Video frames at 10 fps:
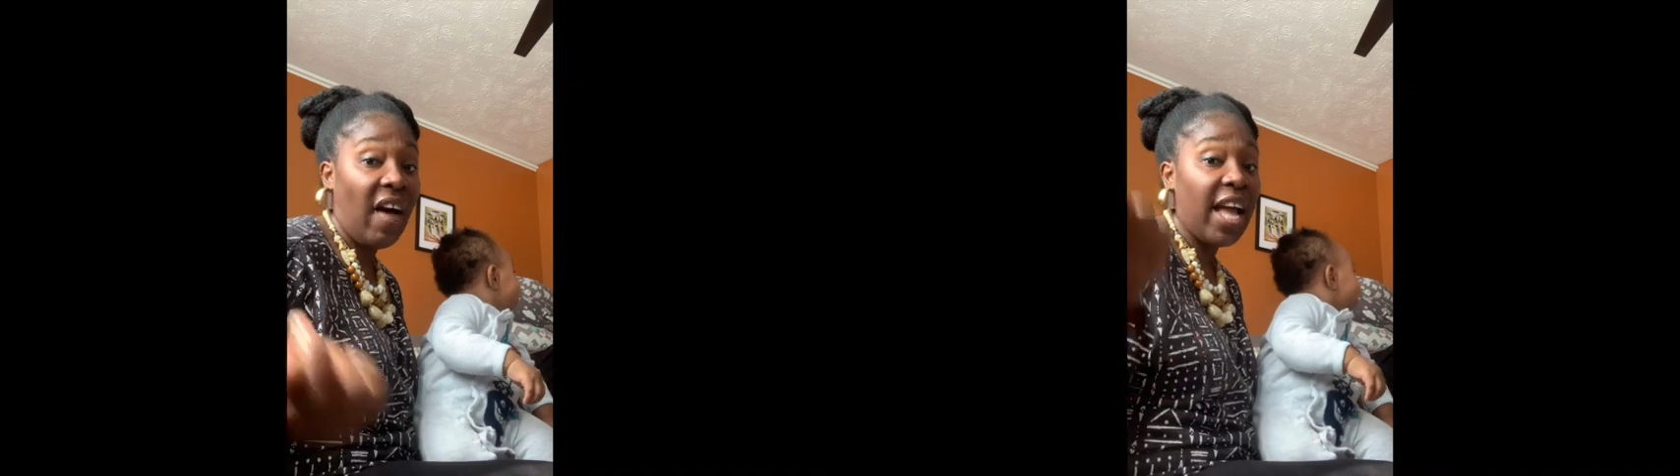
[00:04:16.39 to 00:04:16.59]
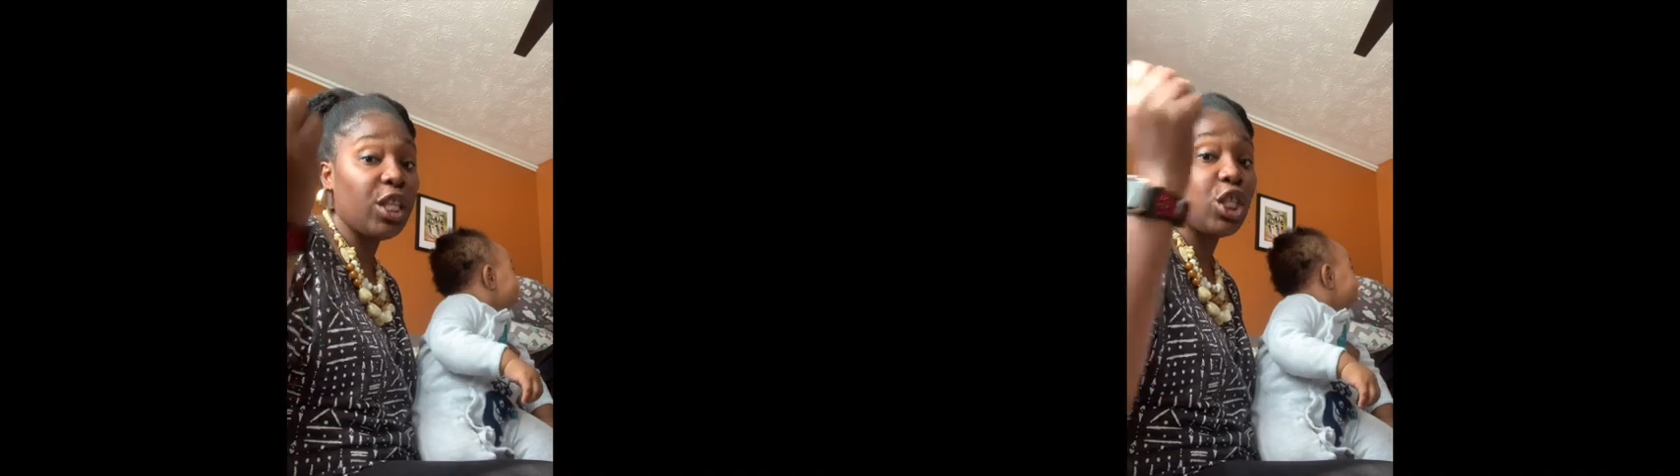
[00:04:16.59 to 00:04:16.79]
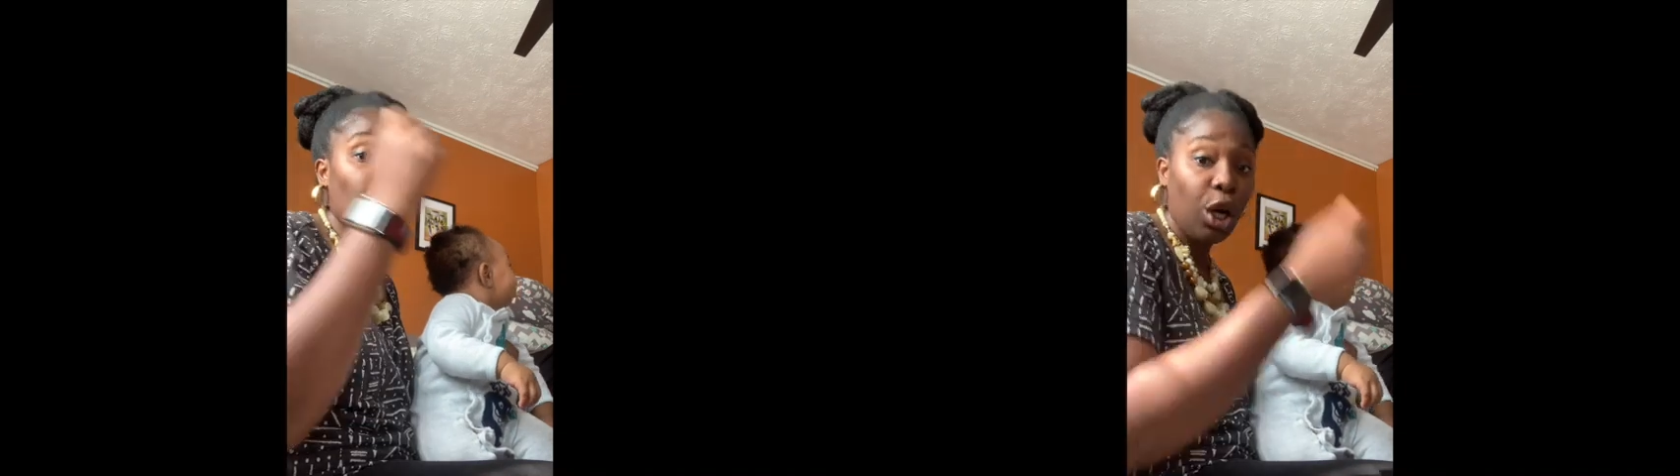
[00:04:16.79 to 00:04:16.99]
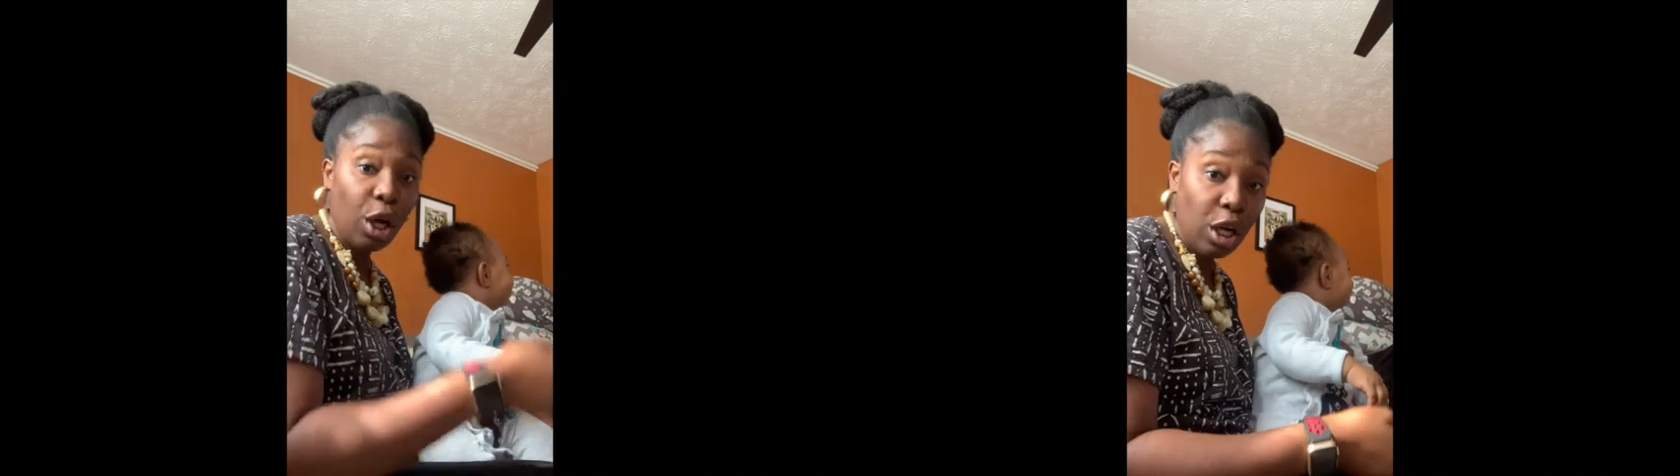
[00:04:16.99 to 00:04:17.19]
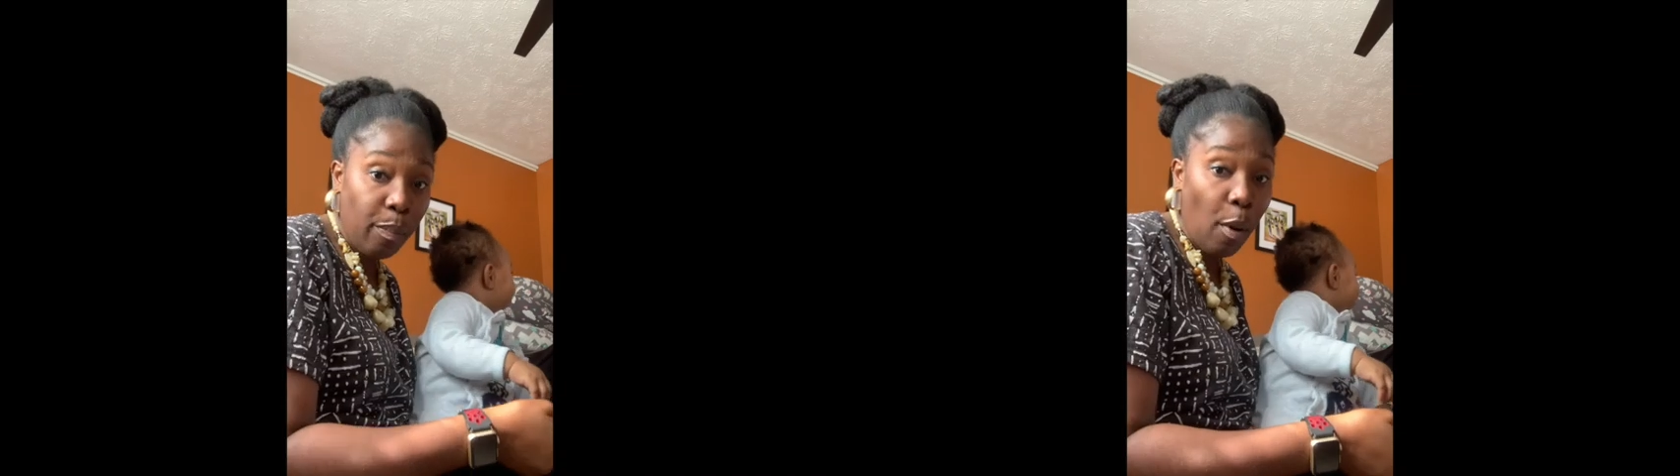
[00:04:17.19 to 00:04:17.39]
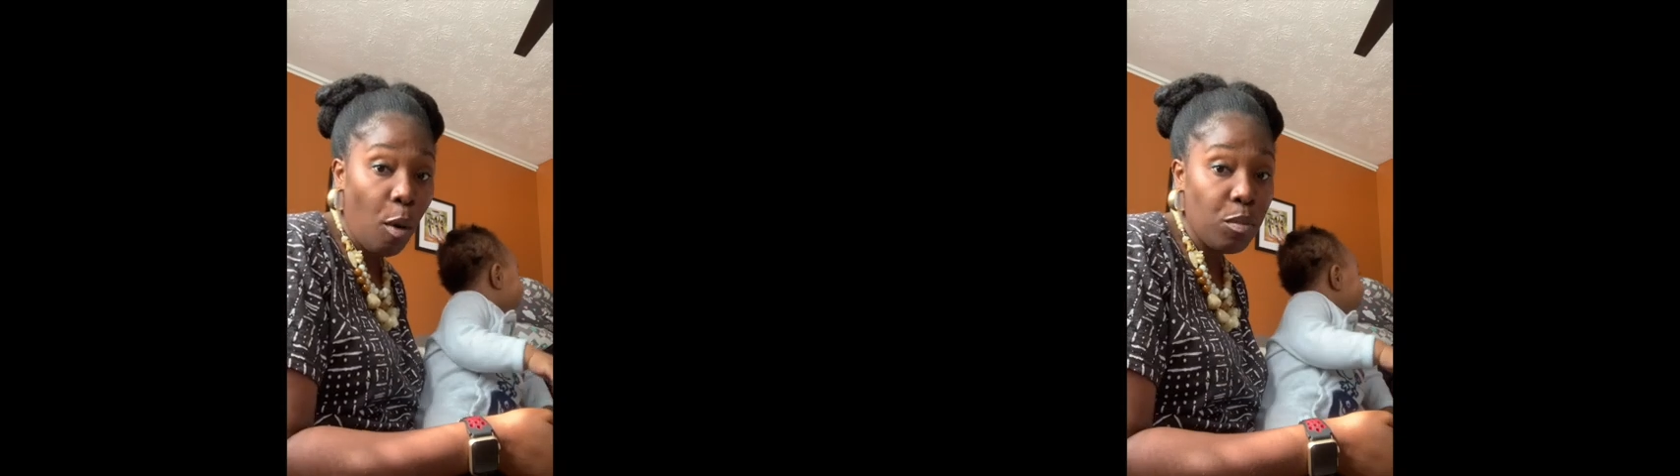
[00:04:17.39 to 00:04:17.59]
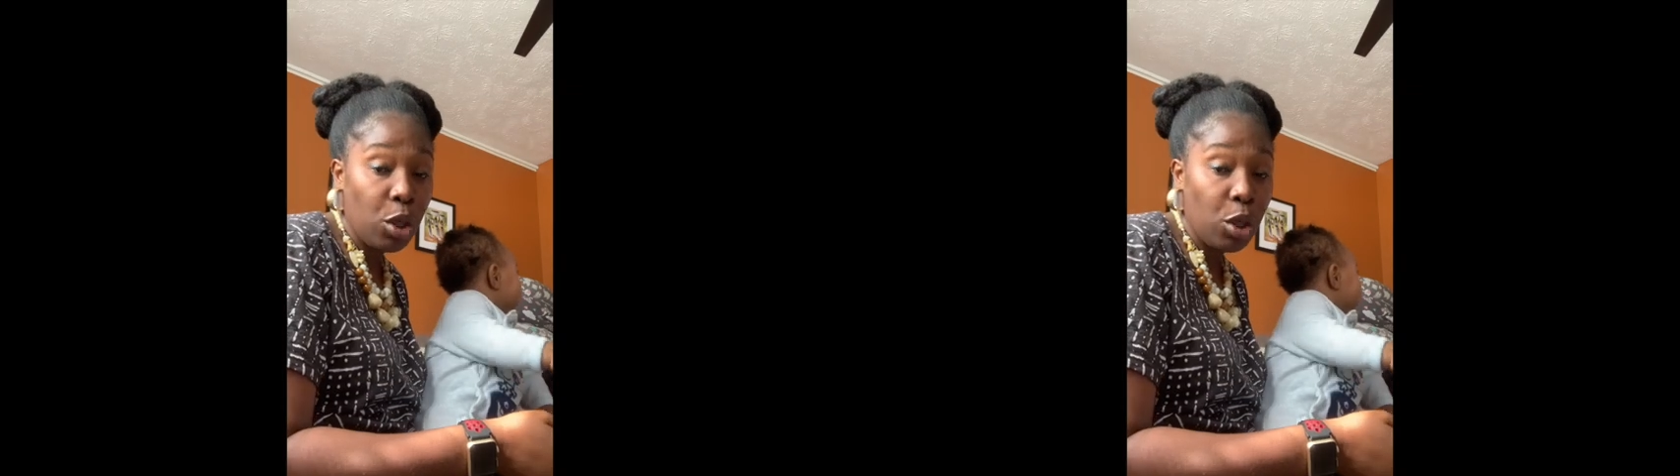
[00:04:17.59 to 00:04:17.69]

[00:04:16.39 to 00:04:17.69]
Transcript: I turn the pump